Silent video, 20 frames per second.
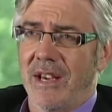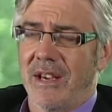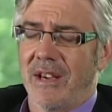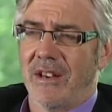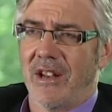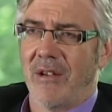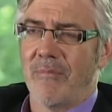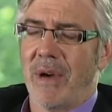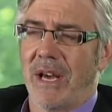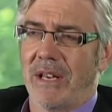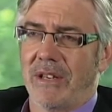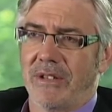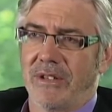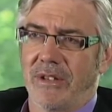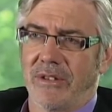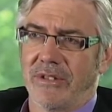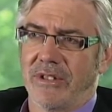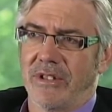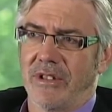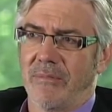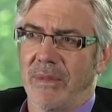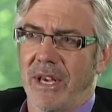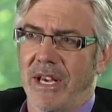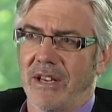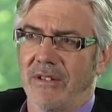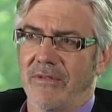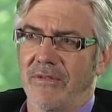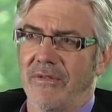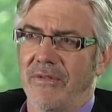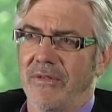And I buttoned onto the
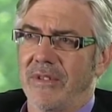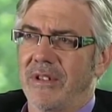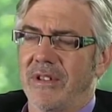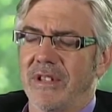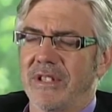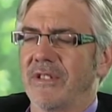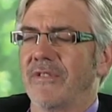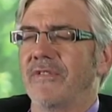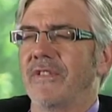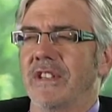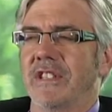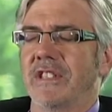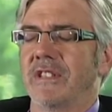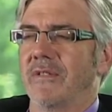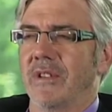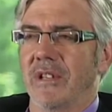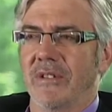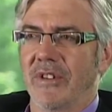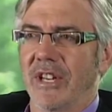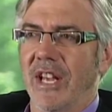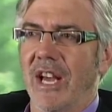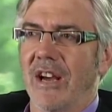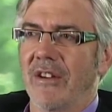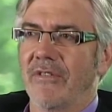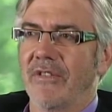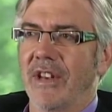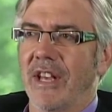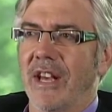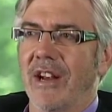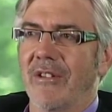back of, there's a festival every
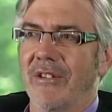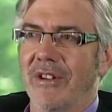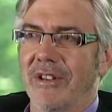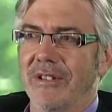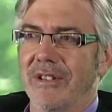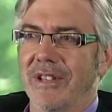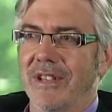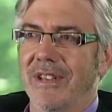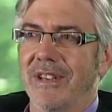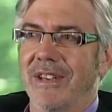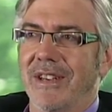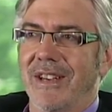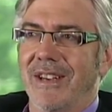half an hour in India.